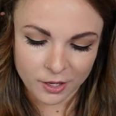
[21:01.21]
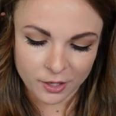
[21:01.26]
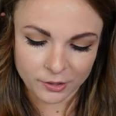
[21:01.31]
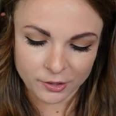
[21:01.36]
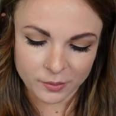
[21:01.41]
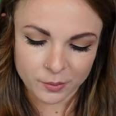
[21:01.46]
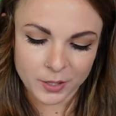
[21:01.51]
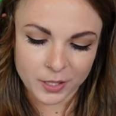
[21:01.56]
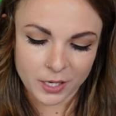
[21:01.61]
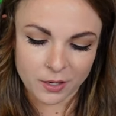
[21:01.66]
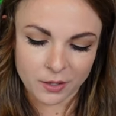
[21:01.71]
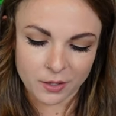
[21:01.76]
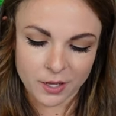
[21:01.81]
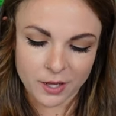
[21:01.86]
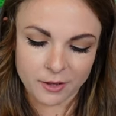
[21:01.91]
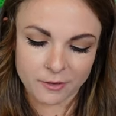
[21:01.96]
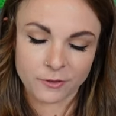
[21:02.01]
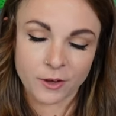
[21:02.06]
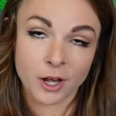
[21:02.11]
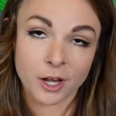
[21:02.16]
also put out
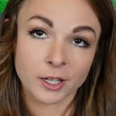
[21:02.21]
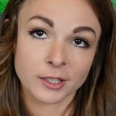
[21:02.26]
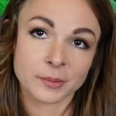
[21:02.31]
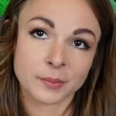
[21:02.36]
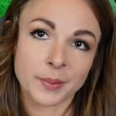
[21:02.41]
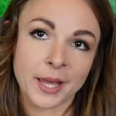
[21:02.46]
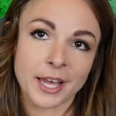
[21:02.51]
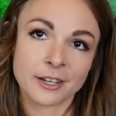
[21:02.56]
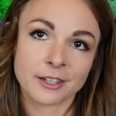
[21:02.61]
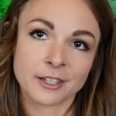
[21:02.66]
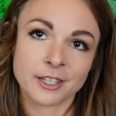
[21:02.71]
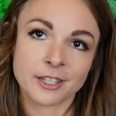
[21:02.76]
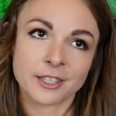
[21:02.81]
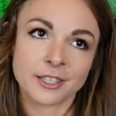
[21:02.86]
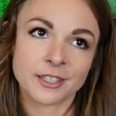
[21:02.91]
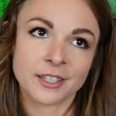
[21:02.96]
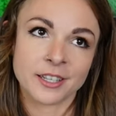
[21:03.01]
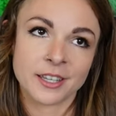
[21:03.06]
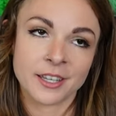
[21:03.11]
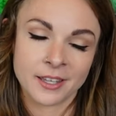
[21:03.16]
a fox
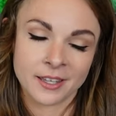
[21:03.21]
pattern.